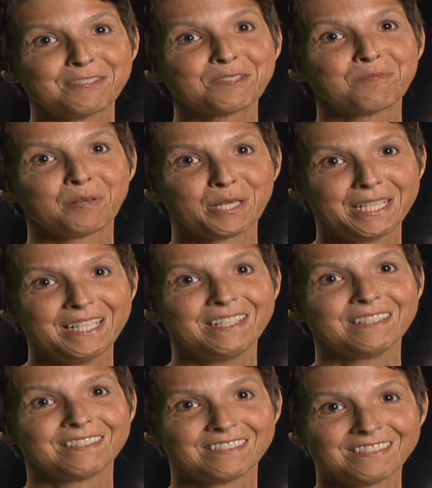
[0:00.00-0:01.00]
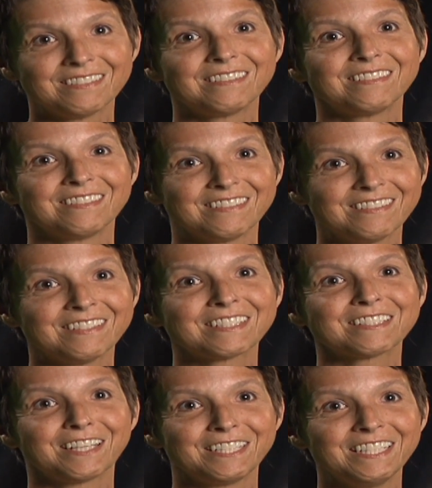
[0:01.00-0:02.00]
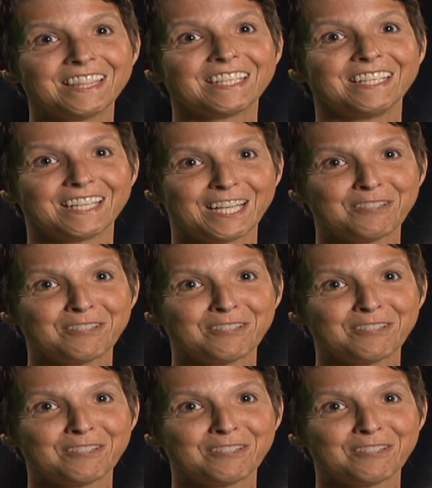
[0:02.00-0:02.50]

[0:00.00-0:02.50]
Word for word: was a pretty exciting thing.